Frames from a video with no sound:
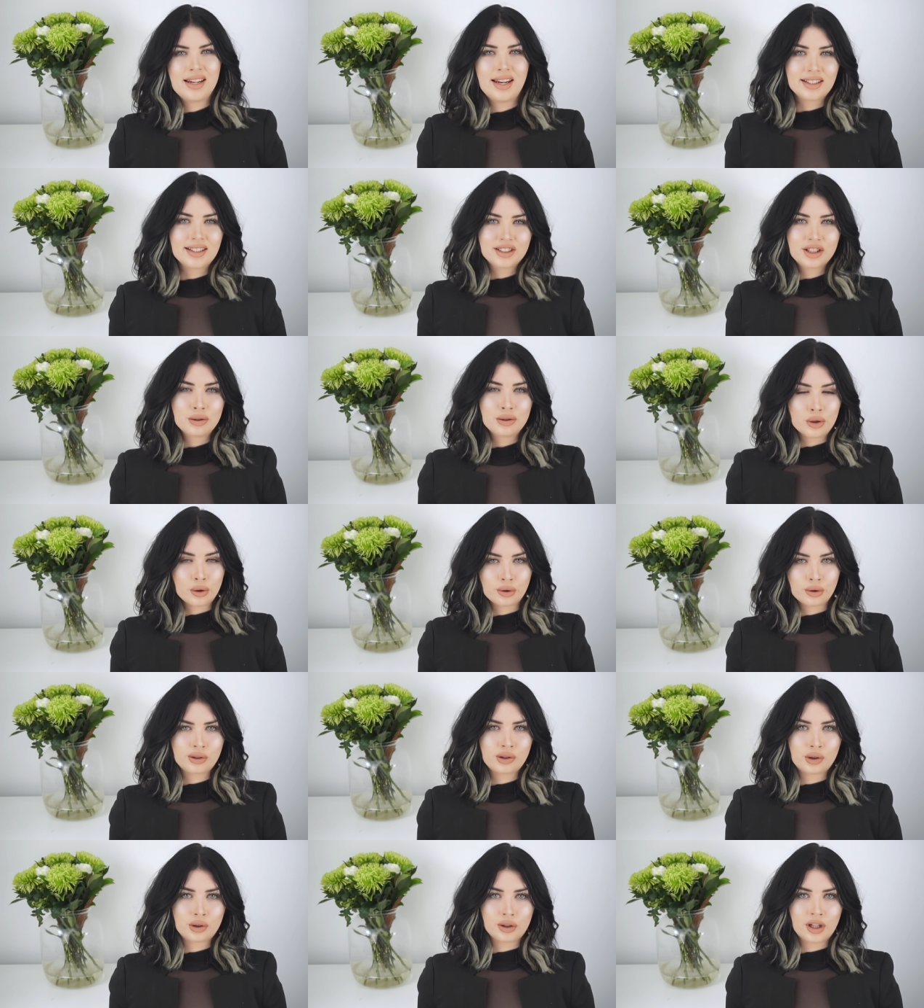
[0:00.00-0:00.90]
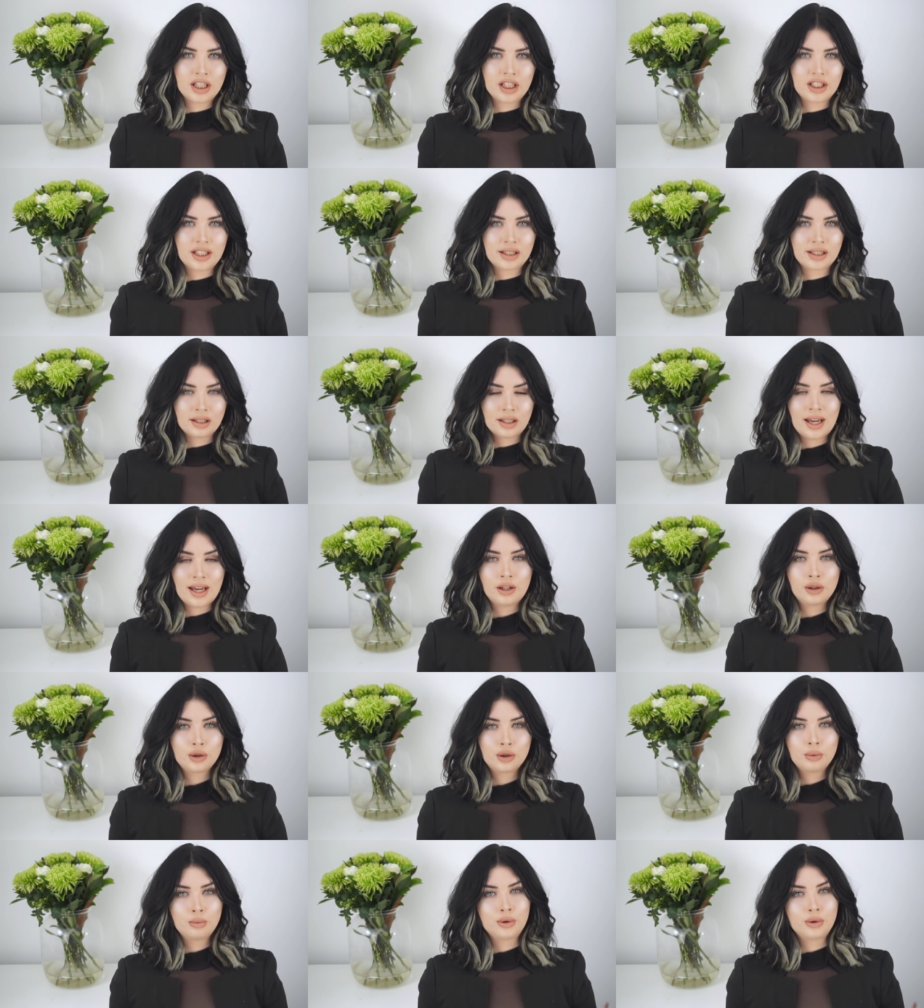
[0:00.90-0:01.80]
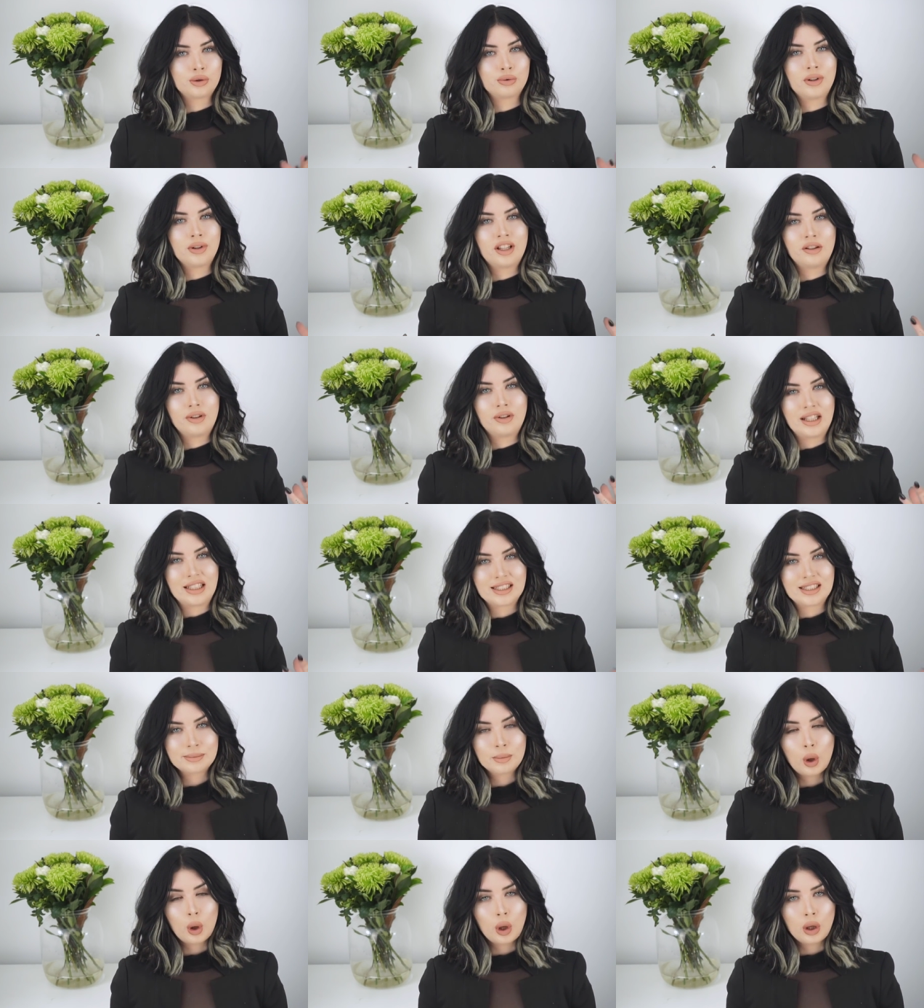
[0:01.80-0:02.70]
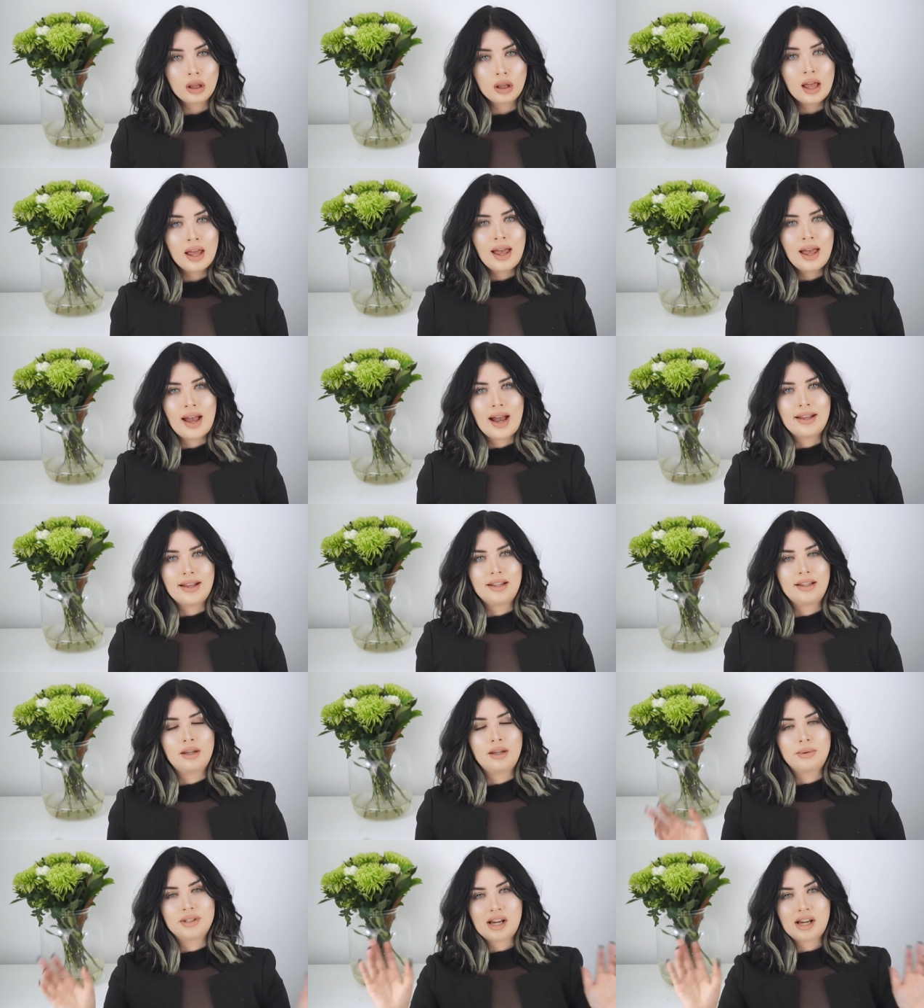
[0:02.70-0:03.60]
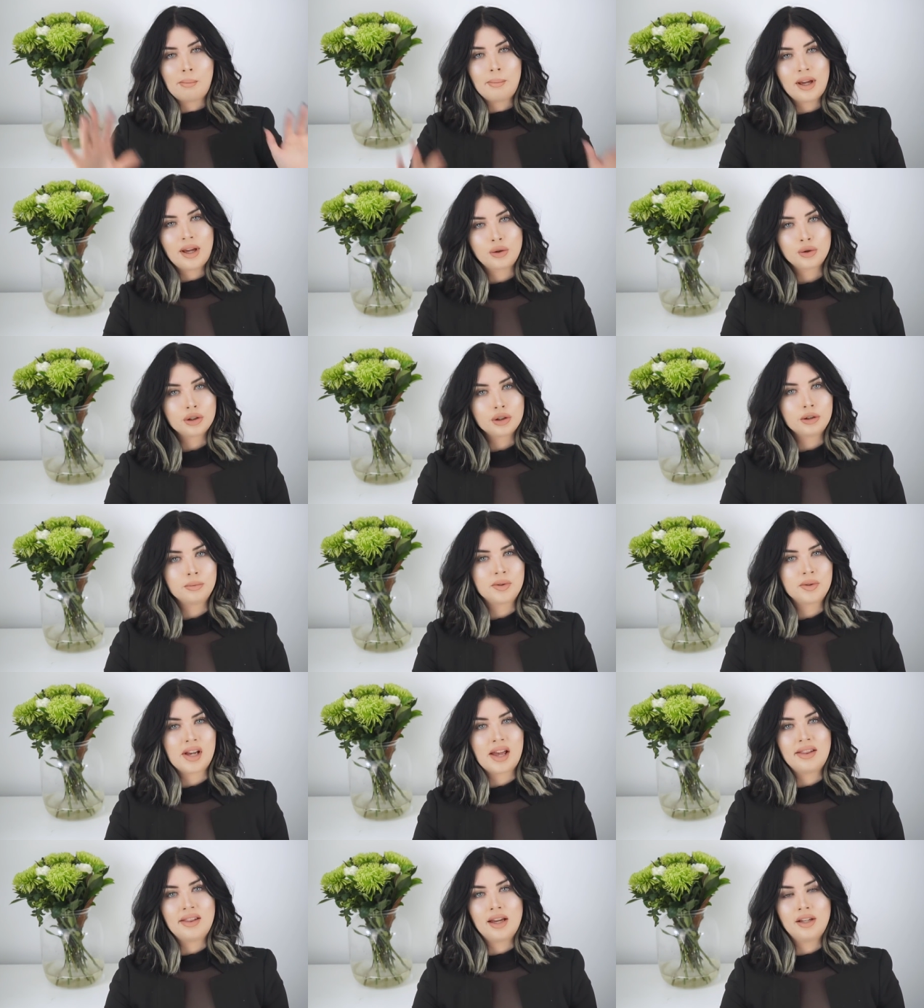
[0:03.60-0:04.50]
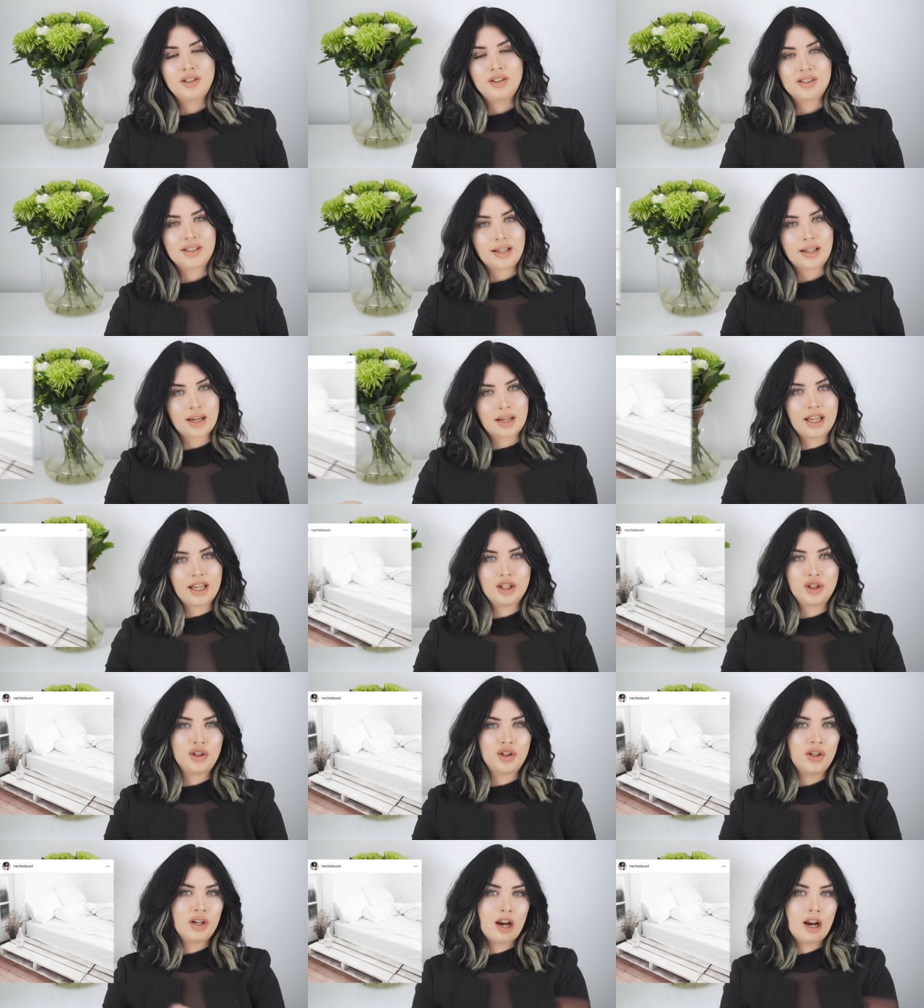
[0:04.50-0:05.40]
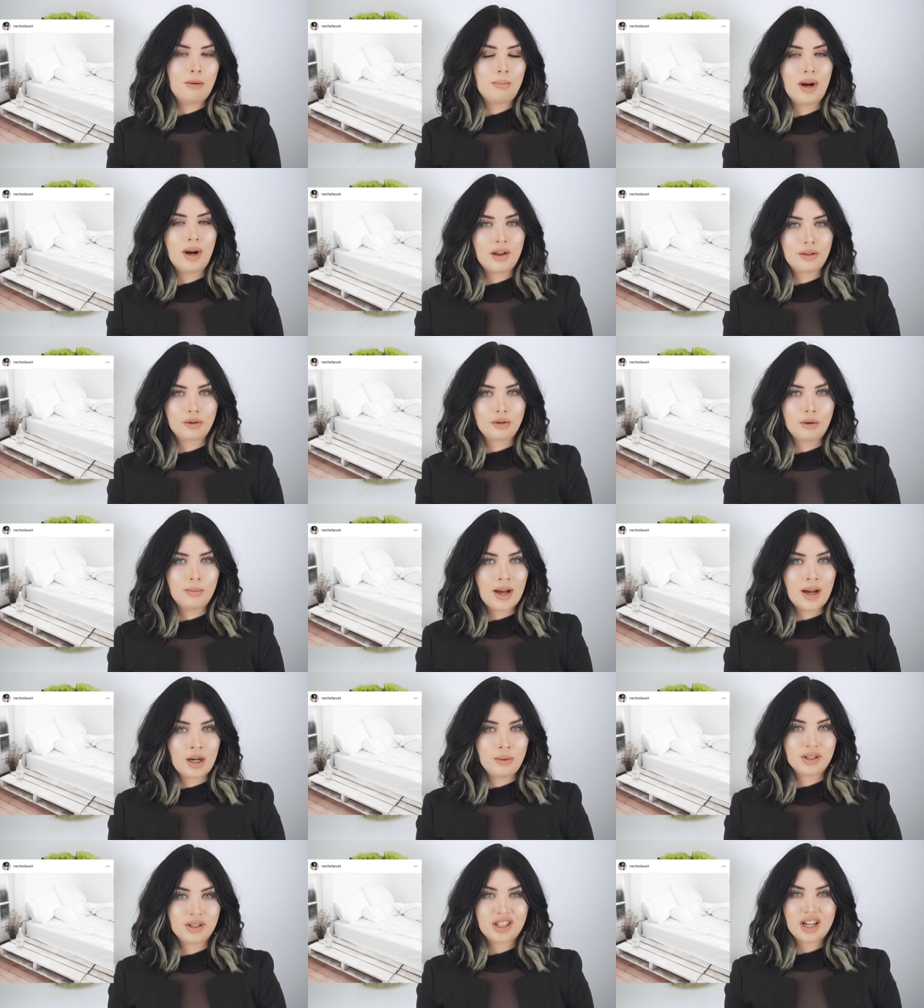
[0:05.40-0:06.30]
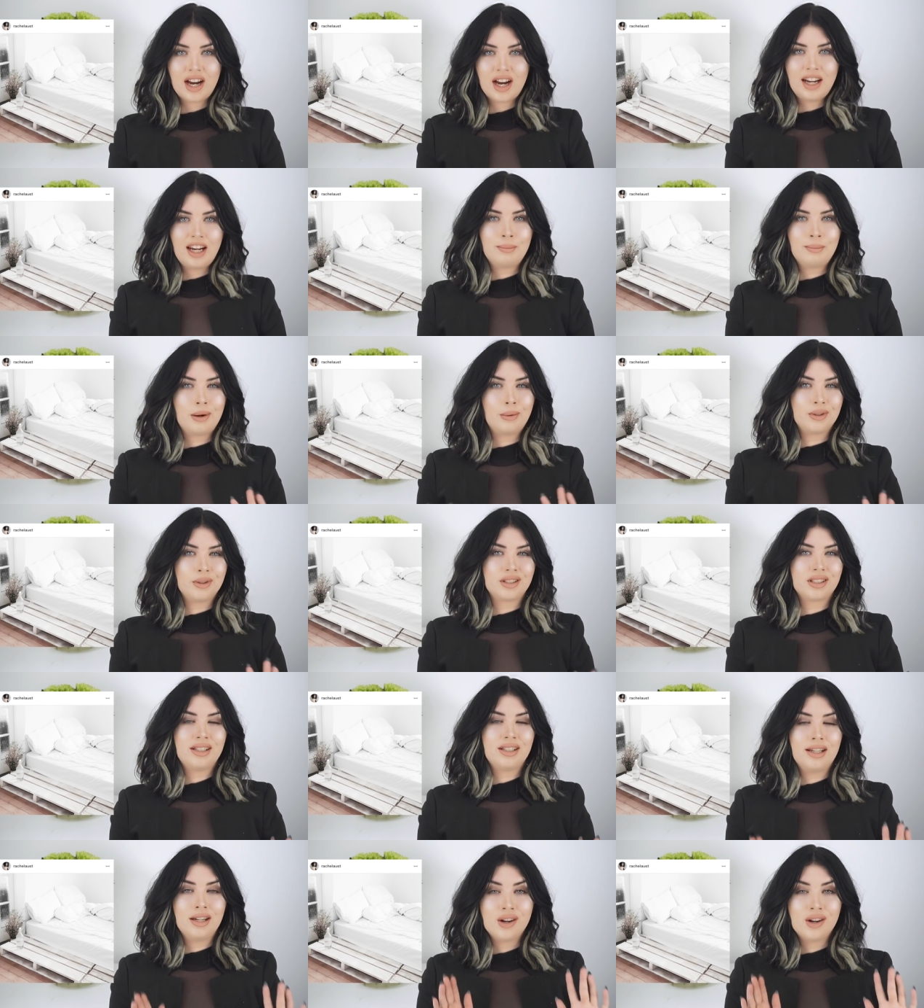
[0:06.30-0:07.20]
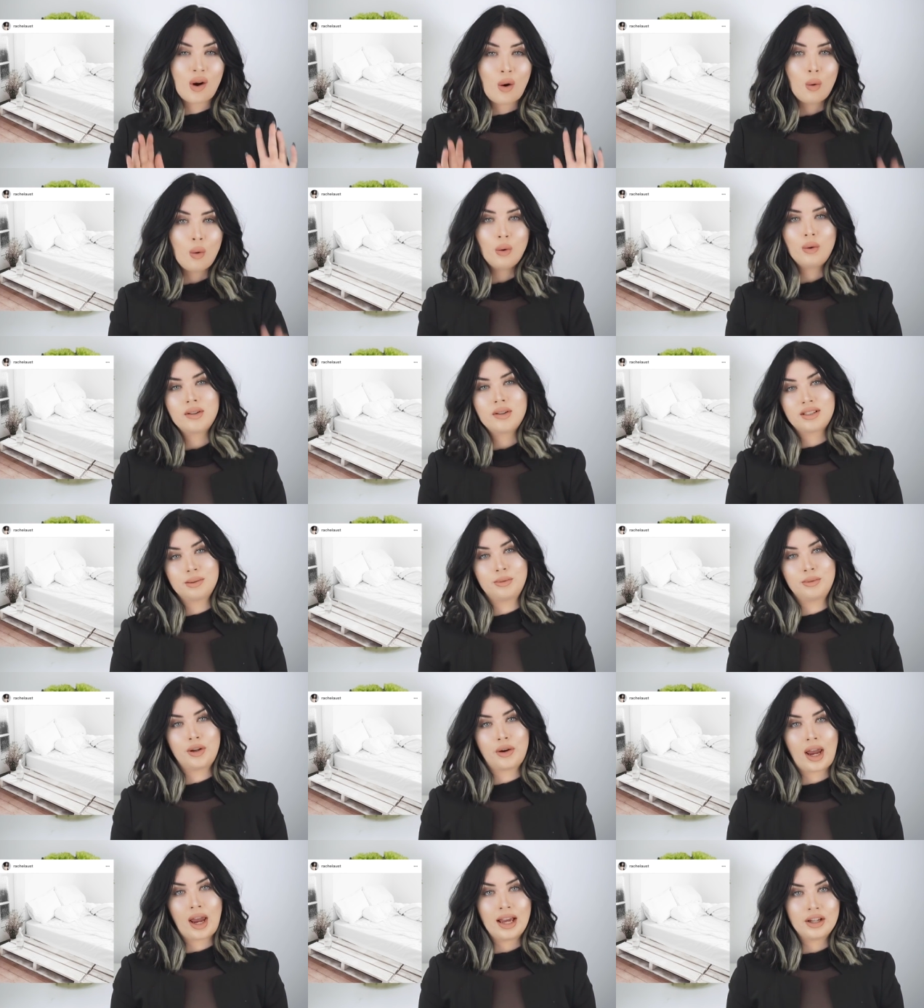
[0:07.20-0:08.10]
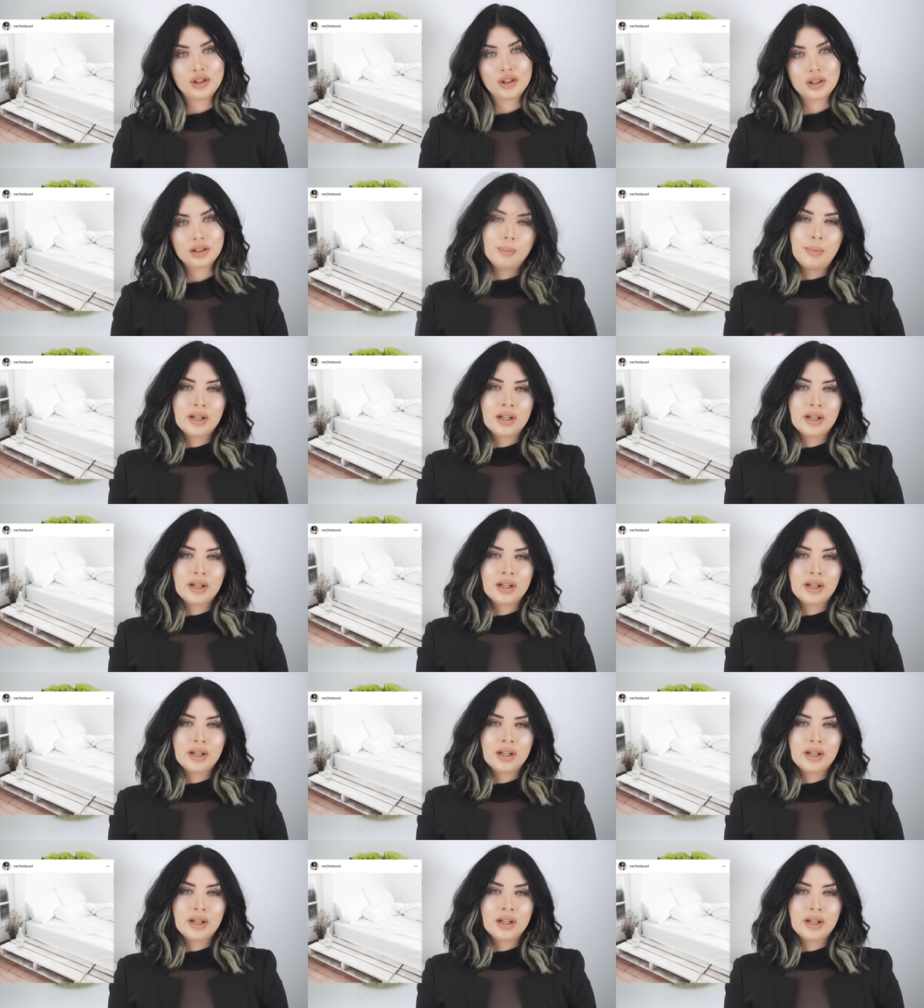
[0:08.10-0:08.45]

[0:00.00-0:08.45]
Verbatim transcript: next to no storage. Like the lounge room was really, really small and then there was our bedrooms and then just like a kitchen and a bathroom and it was tiny but it was in an awesome location.